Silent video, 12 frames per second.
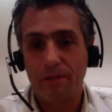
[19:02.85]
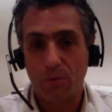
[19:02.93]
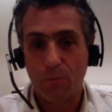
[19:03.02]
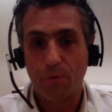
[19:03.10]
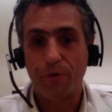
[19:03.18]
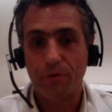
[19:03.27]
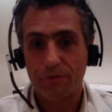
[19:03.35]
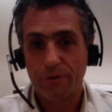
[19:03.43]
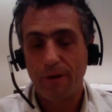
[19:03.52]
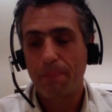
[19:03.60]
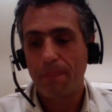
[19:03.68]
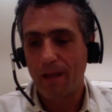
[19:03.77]
in the world.
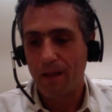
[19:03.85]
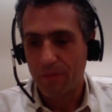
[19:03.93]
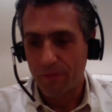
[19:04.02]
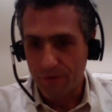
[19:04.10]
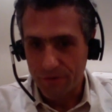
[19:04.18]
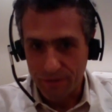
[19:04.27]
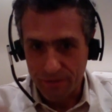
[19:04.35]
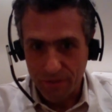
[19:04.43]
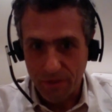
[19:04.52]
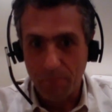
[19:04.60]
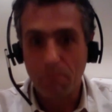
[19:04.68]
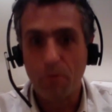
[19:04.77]
And there's this
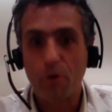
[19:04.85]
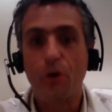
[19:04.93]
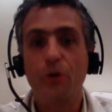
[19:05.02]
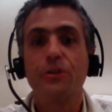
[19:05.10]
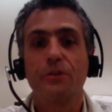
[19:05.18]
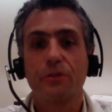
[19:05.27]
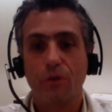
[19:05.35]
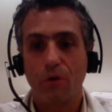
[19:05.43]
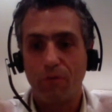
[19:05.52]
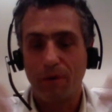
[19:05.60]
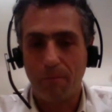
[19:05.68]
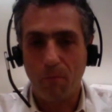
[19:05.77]
emergence of
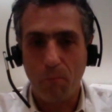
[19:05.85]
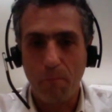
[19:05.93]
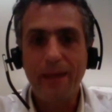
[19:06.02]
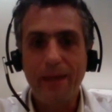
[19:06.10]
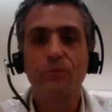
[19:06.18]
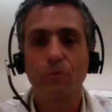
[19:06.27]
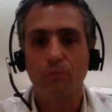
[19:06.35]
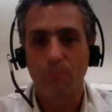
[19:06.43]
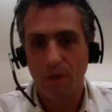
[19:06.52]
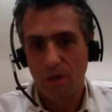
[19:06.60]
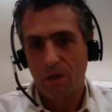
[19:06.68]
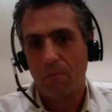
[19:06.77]
a momentum
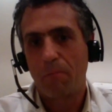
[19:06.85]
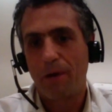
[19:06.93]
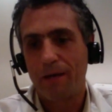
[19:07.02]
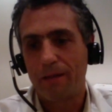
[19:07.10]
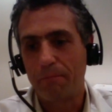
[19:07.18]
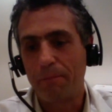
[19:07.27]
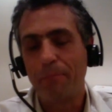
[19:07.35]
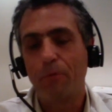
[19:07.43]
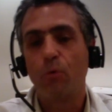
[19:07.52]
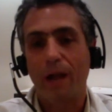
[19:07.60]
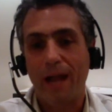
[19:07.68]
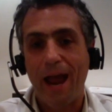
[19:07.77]
by the people
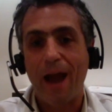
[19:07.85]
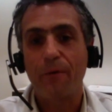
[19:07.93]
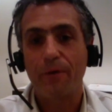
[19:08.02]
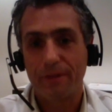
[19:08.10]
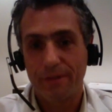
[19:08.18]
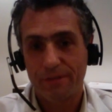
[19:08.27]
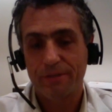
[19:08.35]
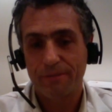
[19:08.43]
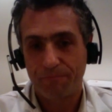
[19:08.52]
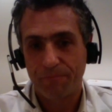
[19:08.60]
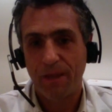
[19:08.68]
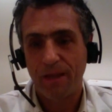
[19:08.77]
who carry this.
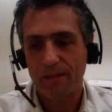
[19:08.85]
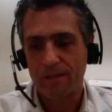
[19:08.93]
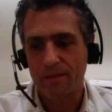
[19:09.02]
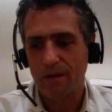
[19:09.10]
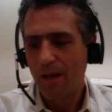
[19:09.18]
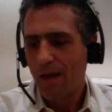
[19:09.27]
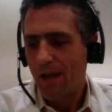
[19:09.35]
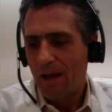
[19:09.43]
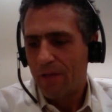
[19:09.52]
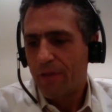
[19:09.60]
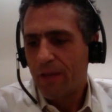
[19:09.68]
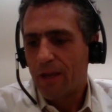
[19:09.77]
And I
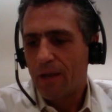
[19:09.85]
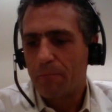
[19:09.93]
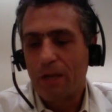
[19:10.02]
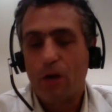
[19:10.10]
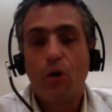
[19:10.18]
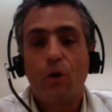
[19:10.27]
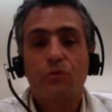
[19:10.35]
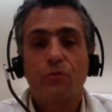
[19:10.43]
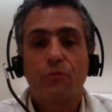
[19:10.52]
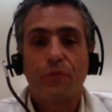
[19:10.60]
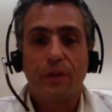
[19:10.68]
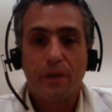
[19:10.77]
think because
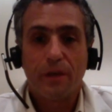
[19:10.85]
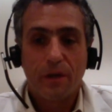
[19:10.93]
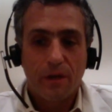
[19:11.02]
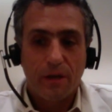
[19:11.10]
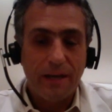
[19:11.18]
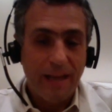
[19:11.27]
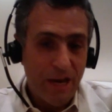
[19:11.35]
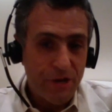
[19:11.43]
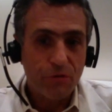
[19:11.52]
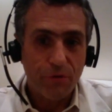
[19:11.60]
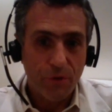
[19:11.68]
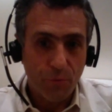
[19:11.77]
of the
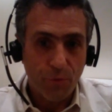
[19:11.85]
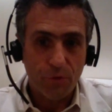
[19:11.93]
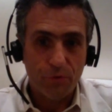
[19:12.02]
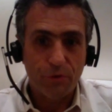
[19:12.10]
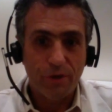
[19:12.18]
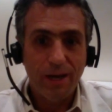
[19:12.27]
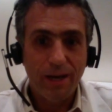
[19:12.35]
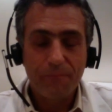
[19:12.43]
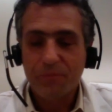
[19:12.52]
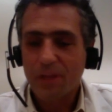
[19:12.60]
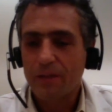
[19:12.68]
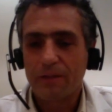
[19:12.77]
nature of the world today,
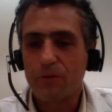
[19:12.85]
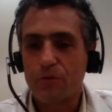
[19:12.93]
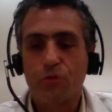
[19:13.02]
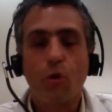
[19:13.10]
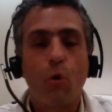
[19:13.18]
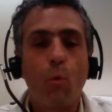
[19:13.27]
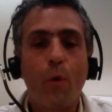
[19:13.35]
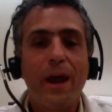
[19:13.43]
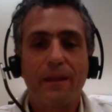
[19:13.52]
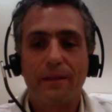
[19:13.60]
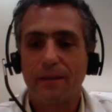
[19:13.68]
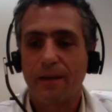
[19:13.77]
there's no way
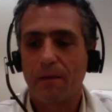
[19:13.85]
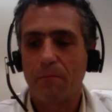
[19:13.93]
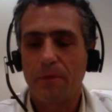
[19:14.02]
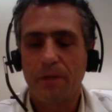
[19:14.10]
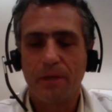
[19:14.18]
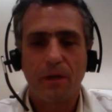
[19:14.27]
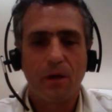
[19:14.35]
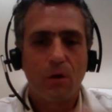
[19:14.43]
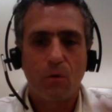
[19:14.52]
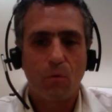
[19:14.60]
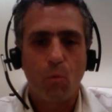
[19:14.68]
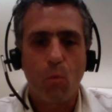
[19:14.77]
that there can be
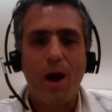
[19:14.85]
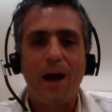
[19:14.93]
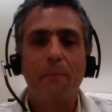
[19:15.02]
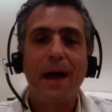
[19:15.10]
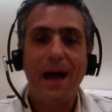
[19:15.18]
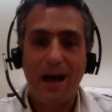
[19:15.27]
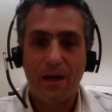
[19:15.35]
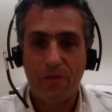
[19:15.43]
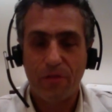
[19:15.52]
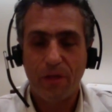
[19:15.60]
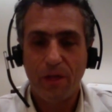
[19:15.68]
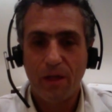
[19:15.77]
one
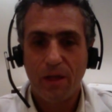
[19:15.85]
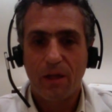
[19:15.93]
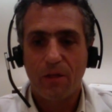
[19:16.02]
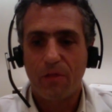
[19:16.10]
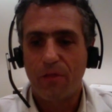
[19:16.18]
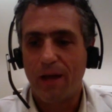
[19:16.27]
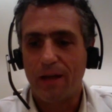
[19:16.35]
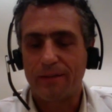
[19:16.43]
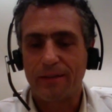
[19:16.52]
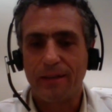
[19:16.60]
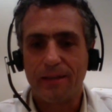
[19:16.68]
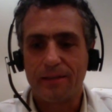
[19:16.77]
path that
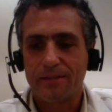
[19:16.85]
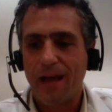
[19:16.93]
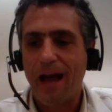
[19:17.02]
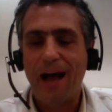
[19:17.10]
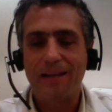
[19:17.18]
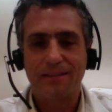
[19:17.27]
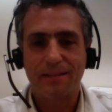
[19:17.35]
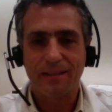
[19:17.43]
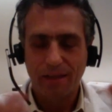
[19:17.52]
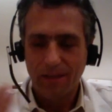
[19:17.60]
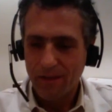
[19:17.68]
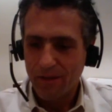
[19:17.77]
has the